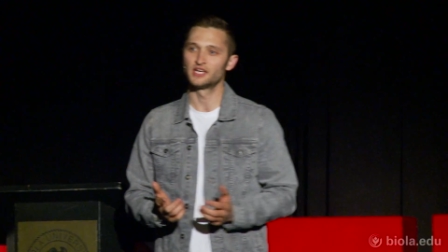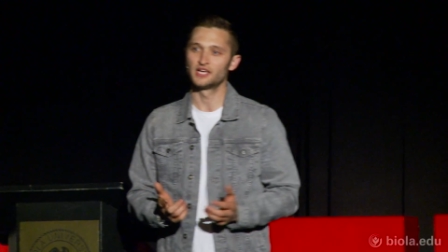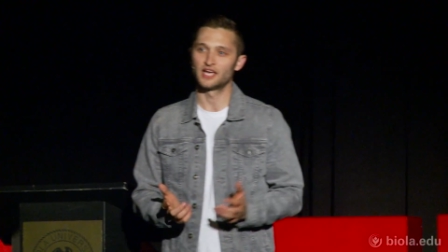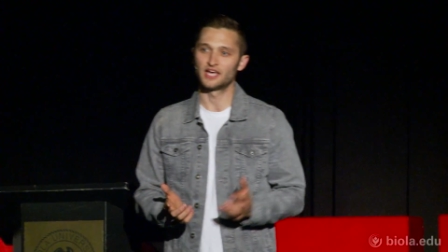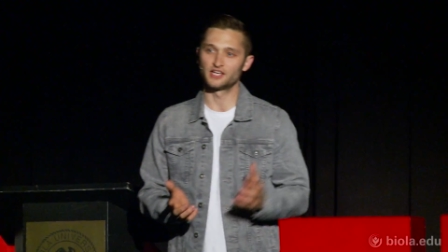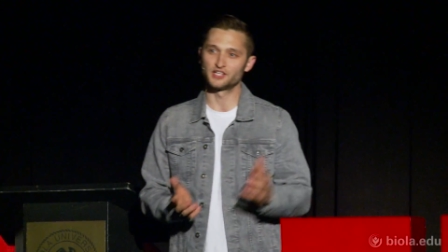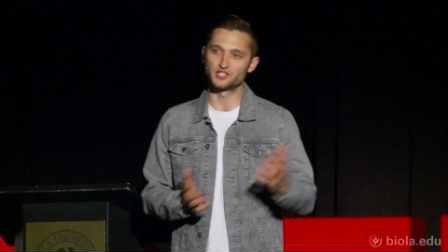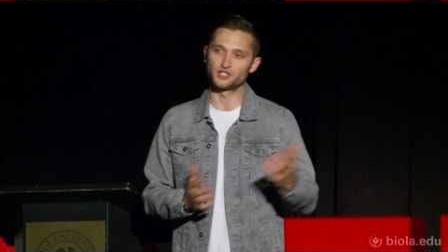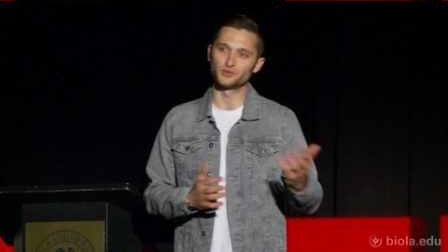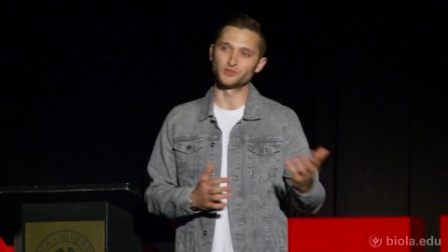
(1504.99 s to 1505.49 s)

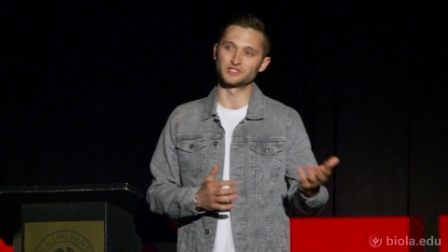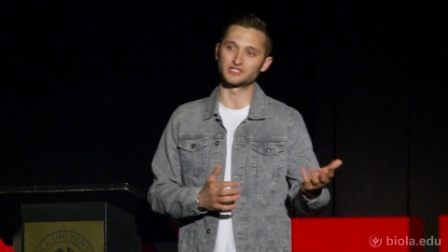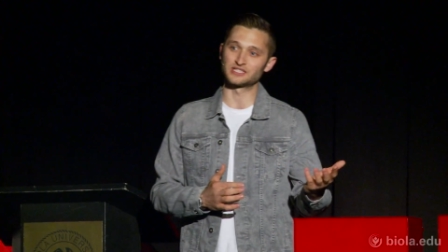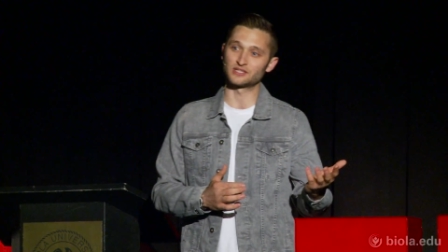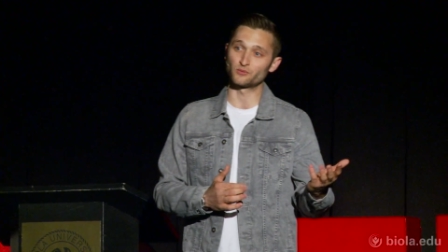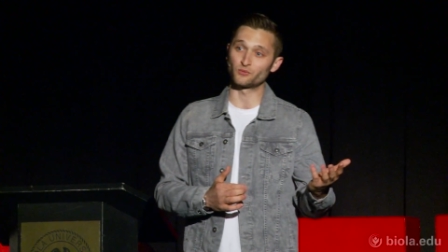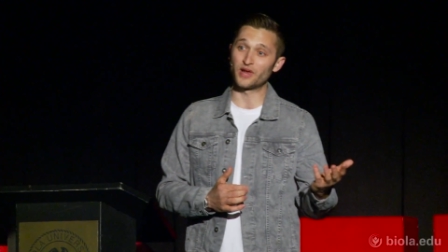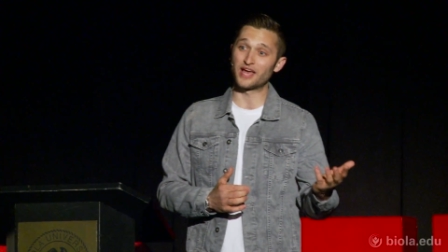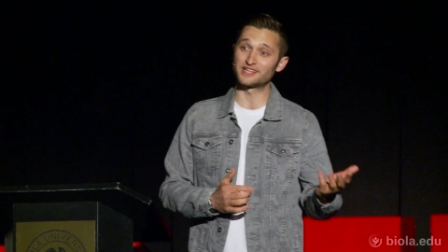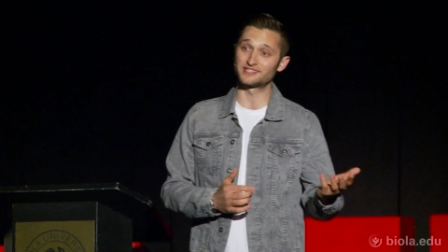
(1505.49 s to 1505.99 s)
and she was
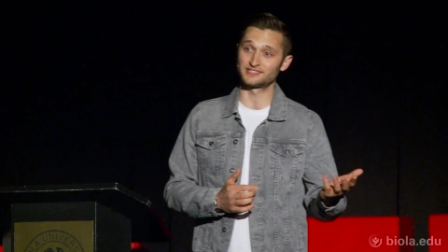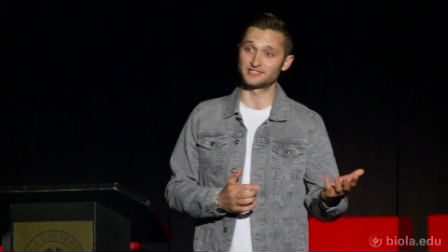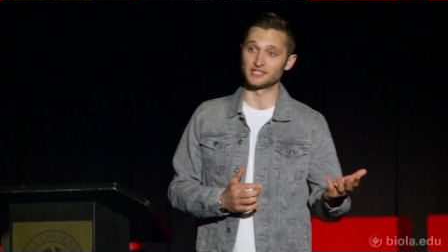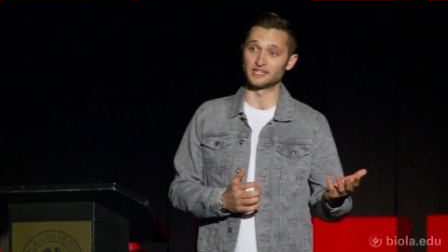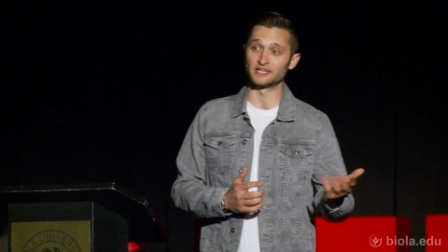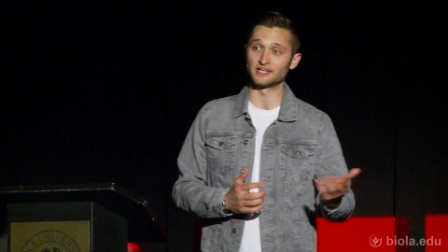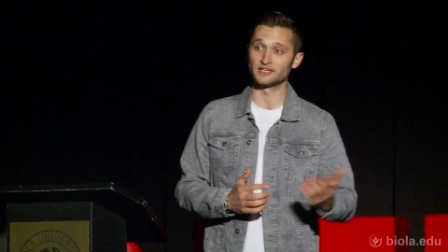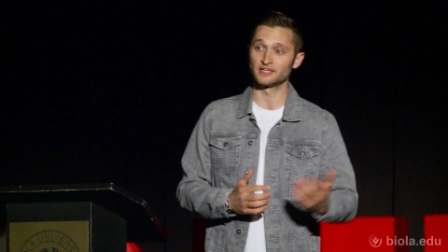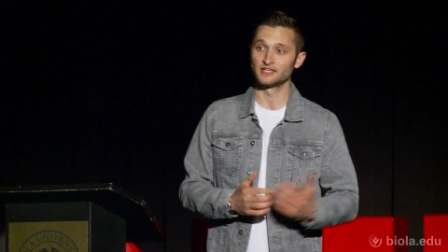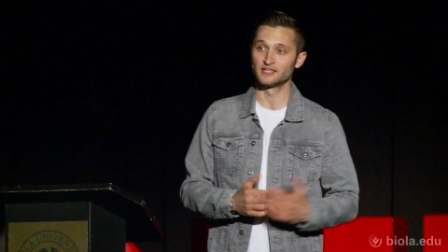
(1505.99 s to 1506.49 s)

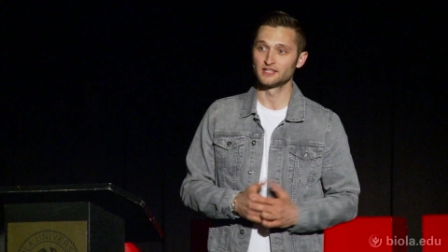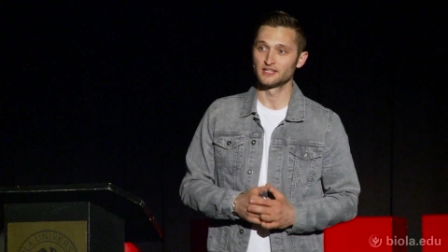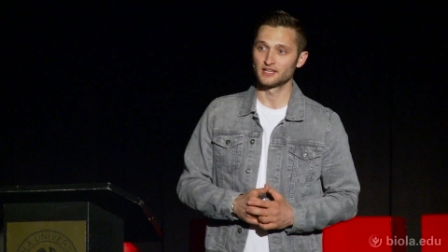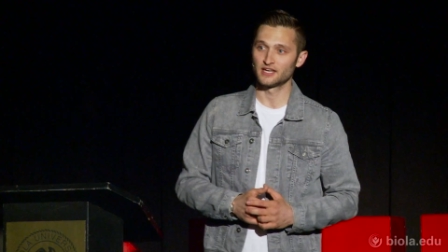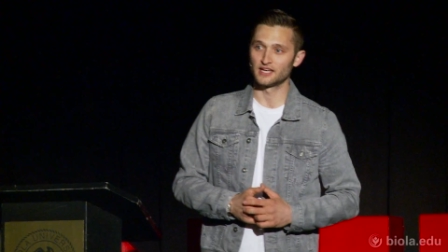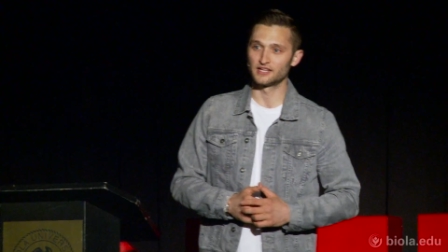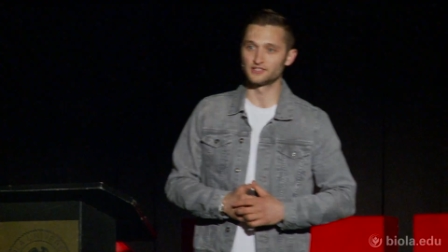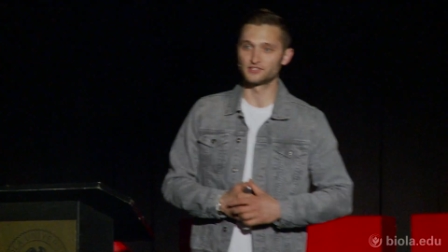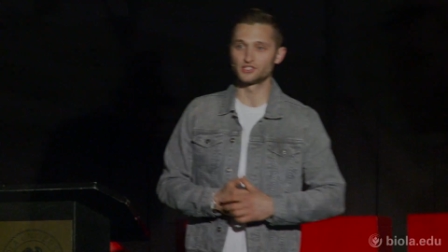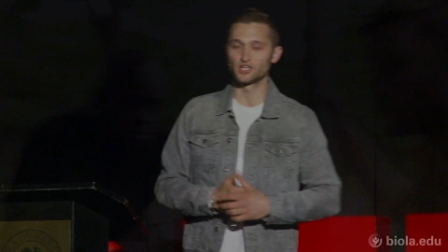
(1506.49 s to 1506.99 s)
resting. And